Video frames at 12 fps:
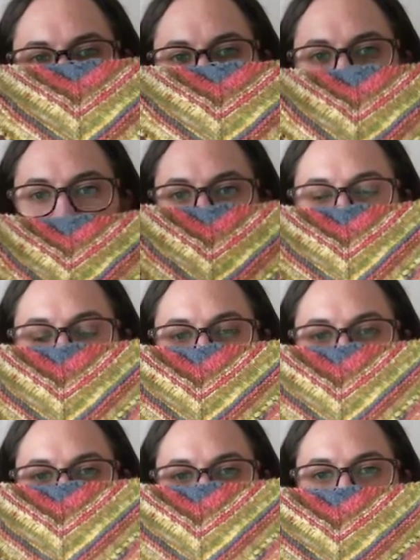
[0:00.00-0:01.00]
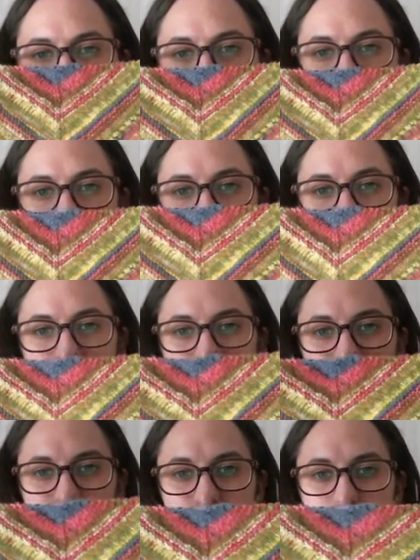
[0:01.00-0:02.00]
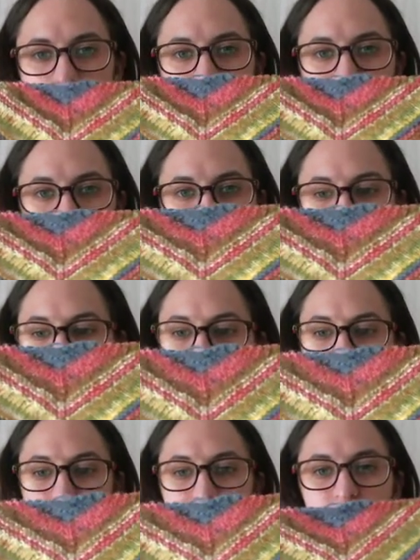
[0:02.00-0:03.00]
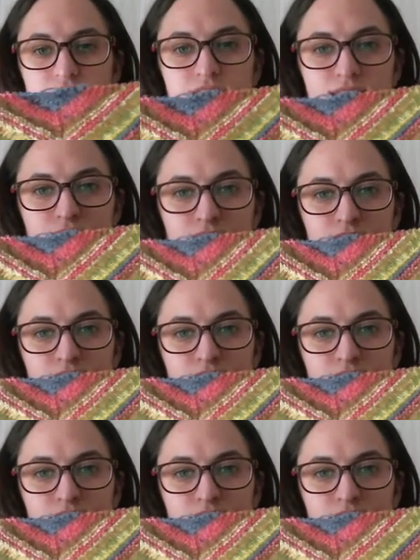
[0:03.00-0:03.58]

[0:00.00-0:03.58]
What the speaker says: So very cool mindless knits.